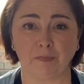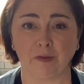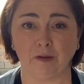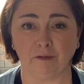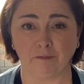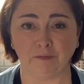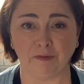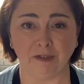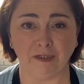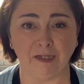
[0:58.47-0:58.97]

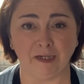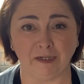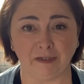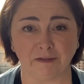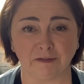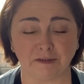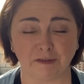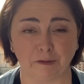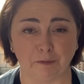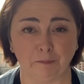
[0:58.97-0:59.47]
of the day.
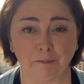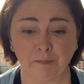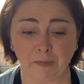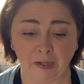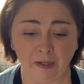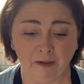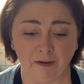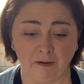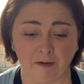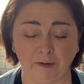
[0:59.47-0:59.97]
So
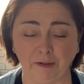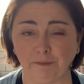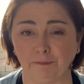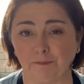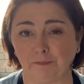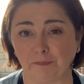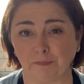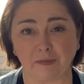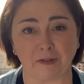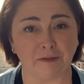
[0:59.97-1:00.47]
all right,
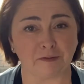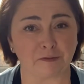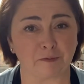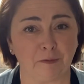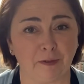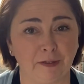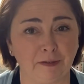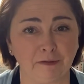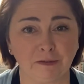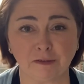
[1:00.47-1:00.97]
let's go
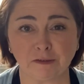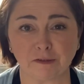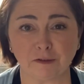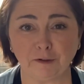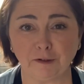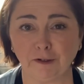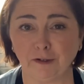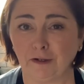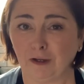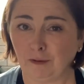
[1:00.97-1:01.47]
ahead and get
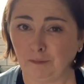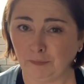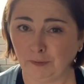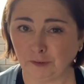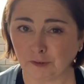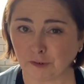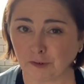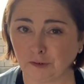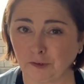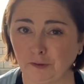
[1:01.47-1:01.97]
started. I'm gonna
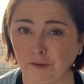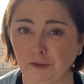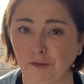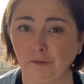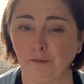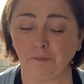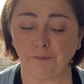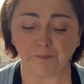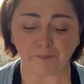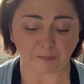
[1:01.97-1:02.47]
show
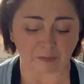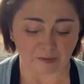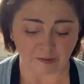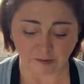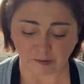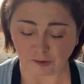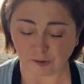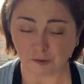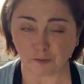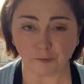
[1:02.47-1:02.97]
you
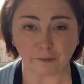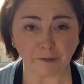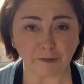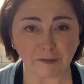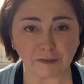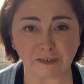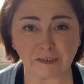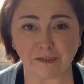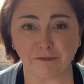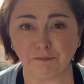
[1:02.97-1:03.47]
this short
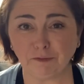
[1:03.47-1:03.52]
list of